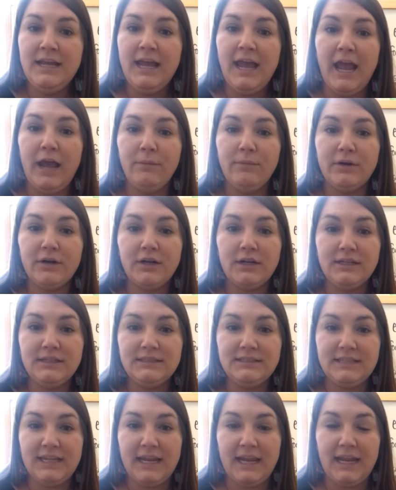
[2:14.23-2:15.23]
And we're going
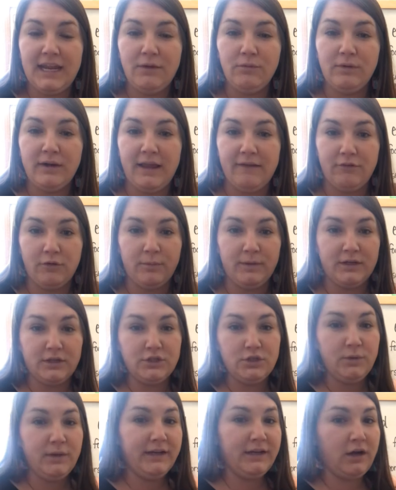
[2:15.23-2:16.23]
to see, whenever we're
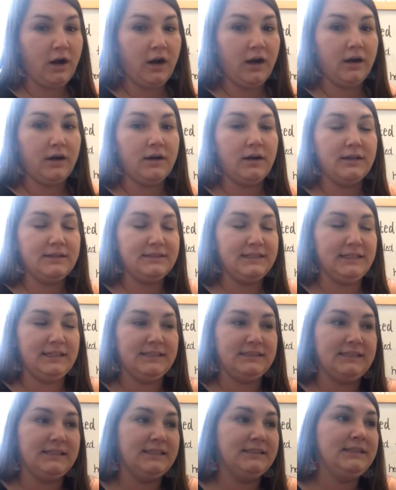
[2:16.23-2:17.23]
doing our
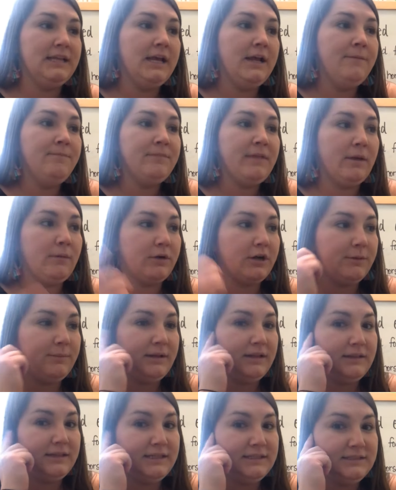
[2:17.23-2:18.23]
sentences, and we're going
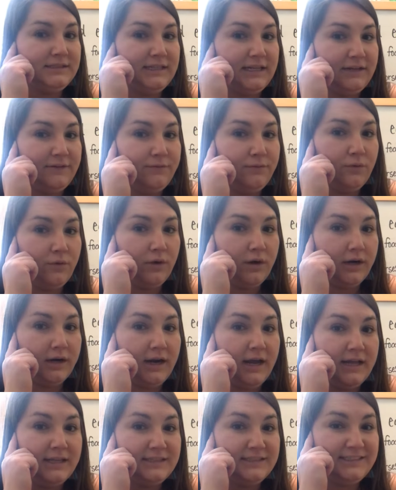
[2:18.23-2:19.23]
to be listening
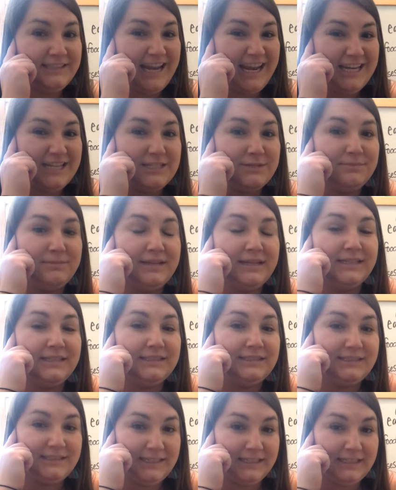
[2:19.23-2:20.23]
for
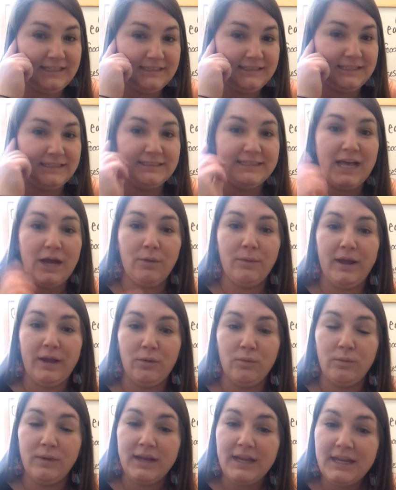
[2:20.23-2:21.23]
statement sentences. That
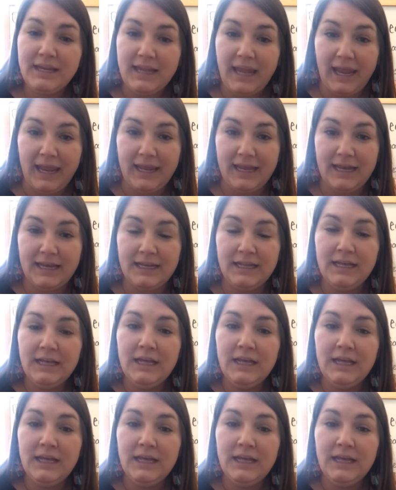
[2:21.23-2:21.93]
way we can